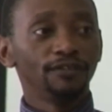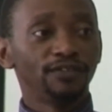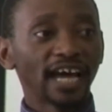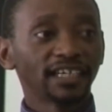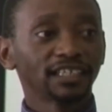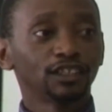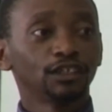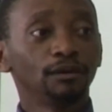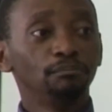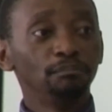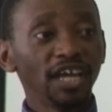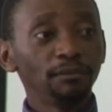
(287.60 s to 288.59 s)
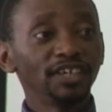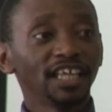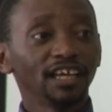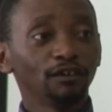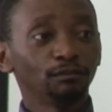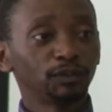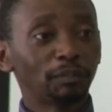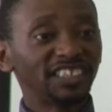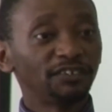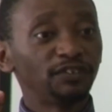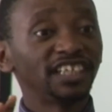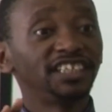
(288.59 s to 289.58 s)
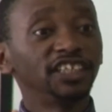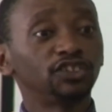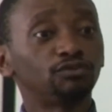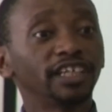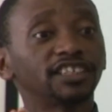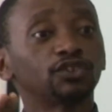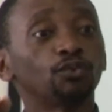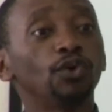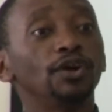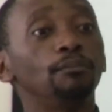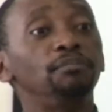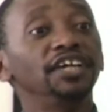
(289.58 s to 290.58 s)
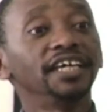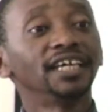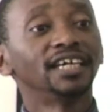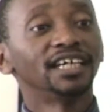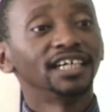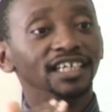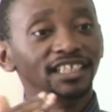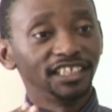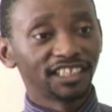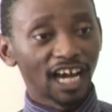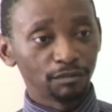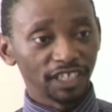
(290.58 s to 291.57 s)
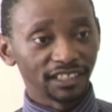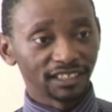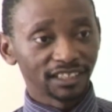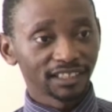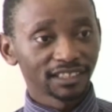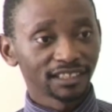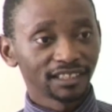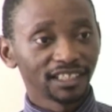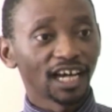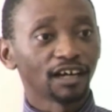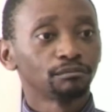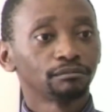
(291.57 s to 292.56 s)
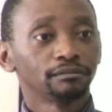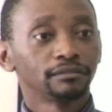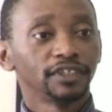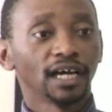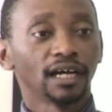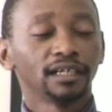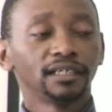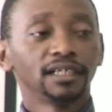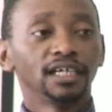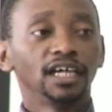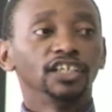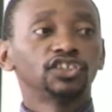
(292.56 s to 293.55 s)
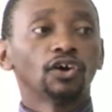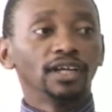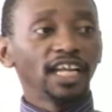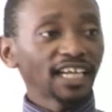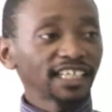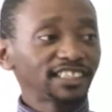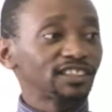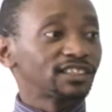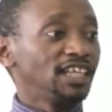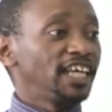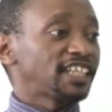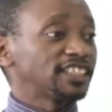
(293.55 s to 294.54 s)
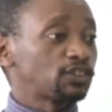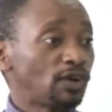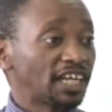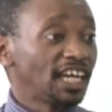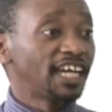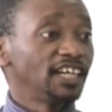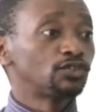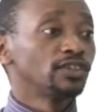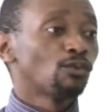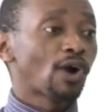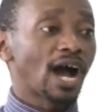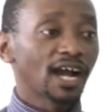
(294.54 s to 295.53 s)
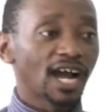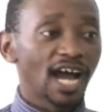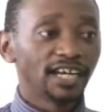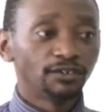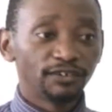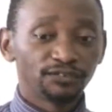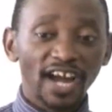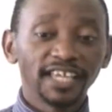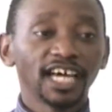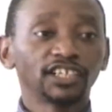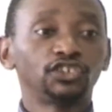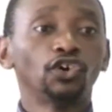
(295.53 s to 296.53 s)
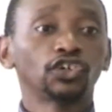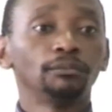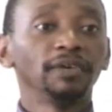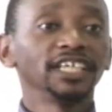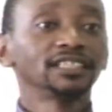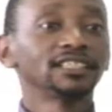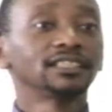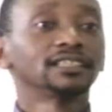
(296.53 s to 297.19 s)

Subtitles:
that maybe the specific districts will be determined. Yeah. So let us quickly get to the work and refine that document.